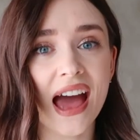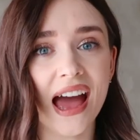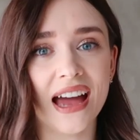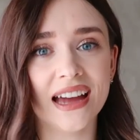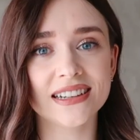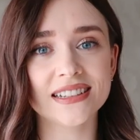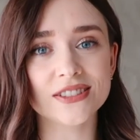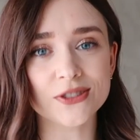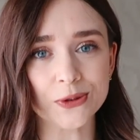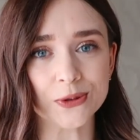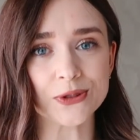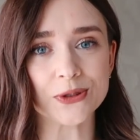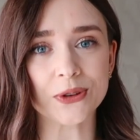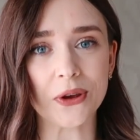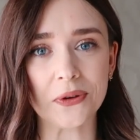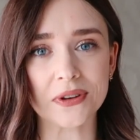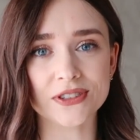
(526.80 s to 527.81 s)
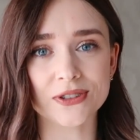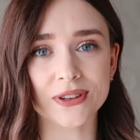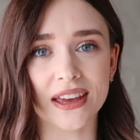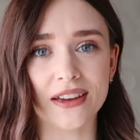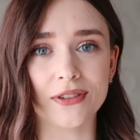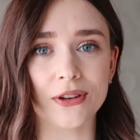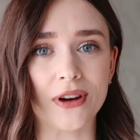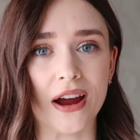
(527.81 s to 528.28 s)
And it's also going to
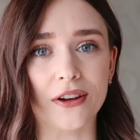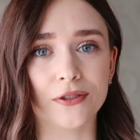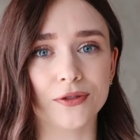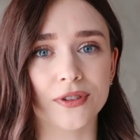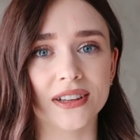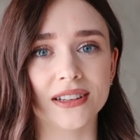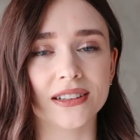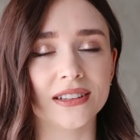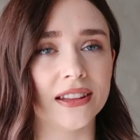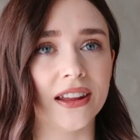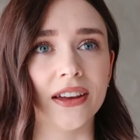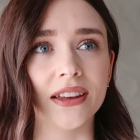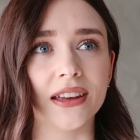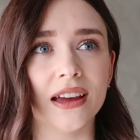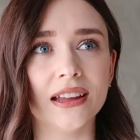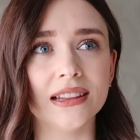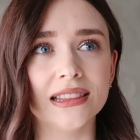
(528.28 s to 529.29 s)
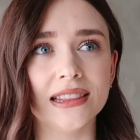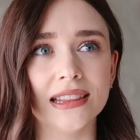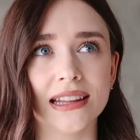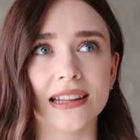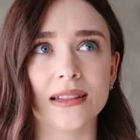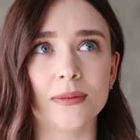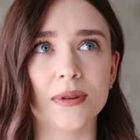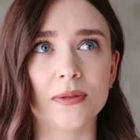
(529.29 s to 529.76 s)
give your outfit like a
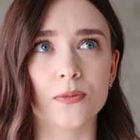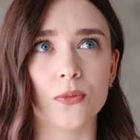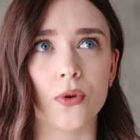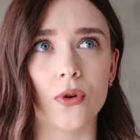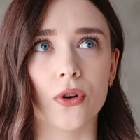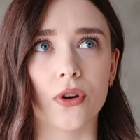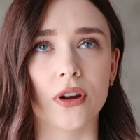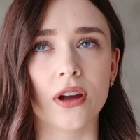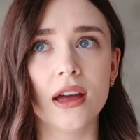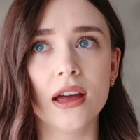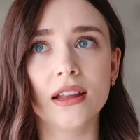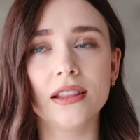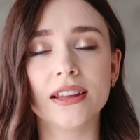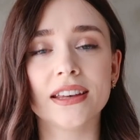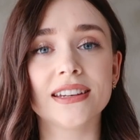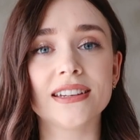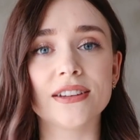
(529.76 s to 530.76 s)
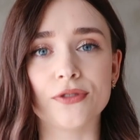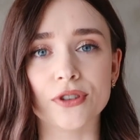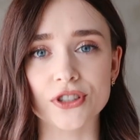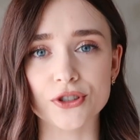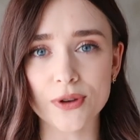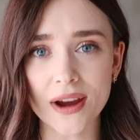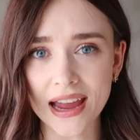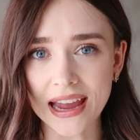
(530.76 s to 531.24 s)
little bit more like a different
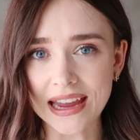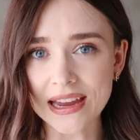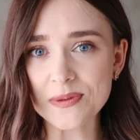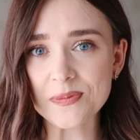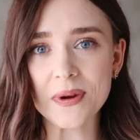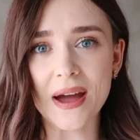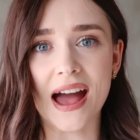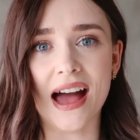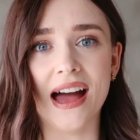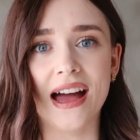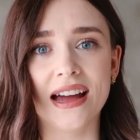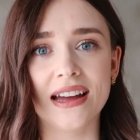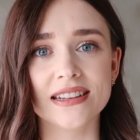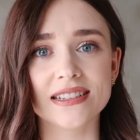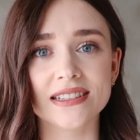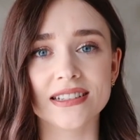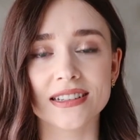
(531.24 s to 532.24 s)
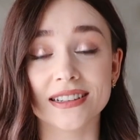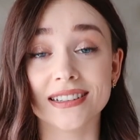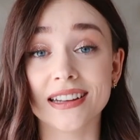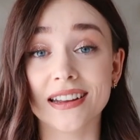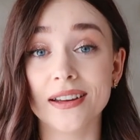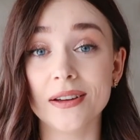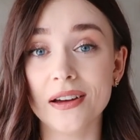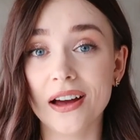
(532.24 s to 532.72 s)
drape and
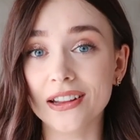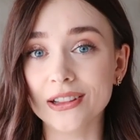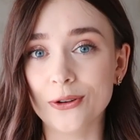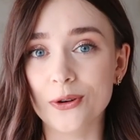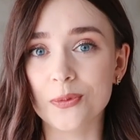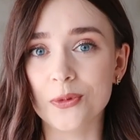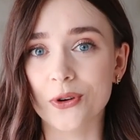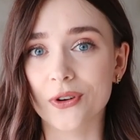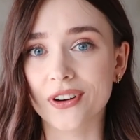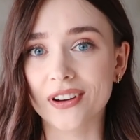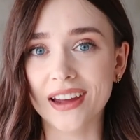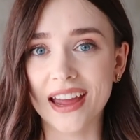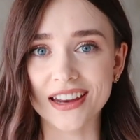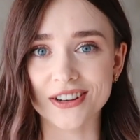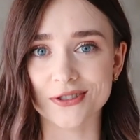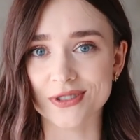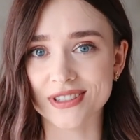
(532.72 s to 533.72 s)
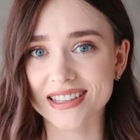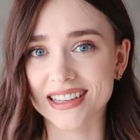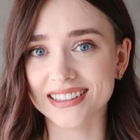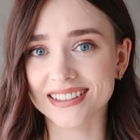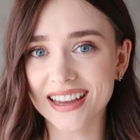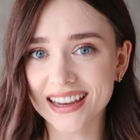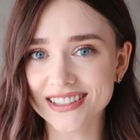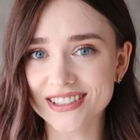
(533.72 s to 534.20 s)
a lot more interesting
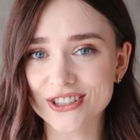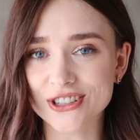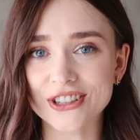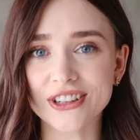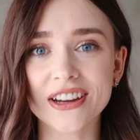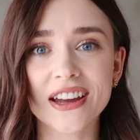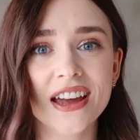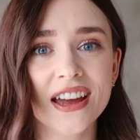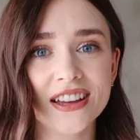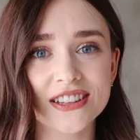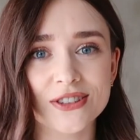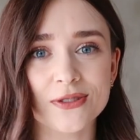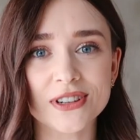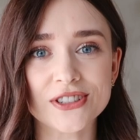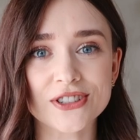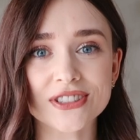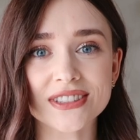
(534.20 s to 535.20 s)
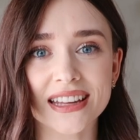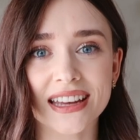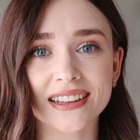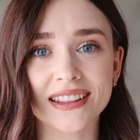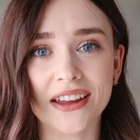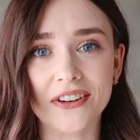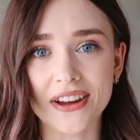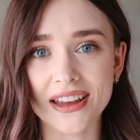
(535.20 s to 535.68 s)
texture. So I just think
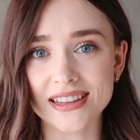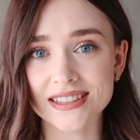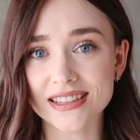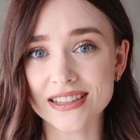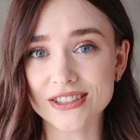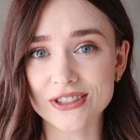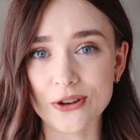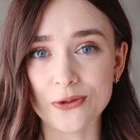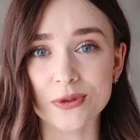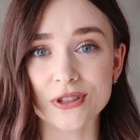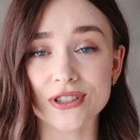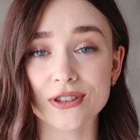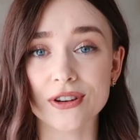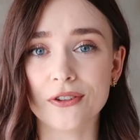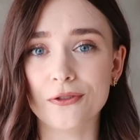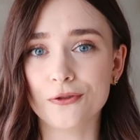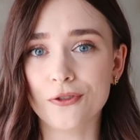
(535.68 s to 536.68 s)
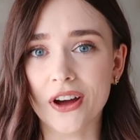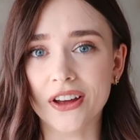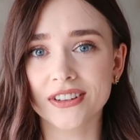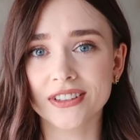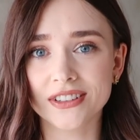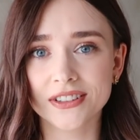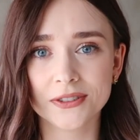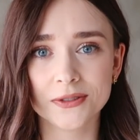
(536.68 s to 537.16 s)
there is so much
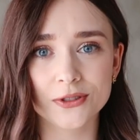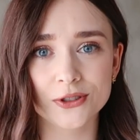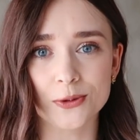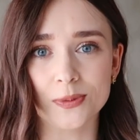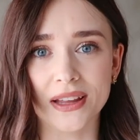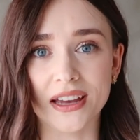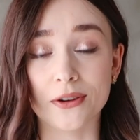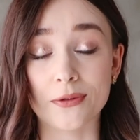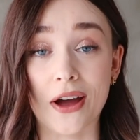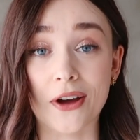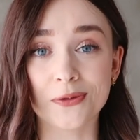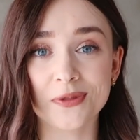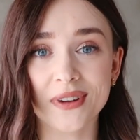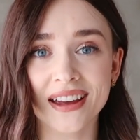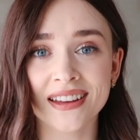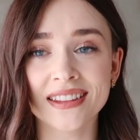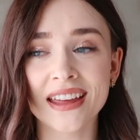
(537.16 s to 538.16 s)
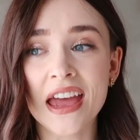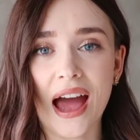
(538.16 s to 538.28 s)
fun to play around with.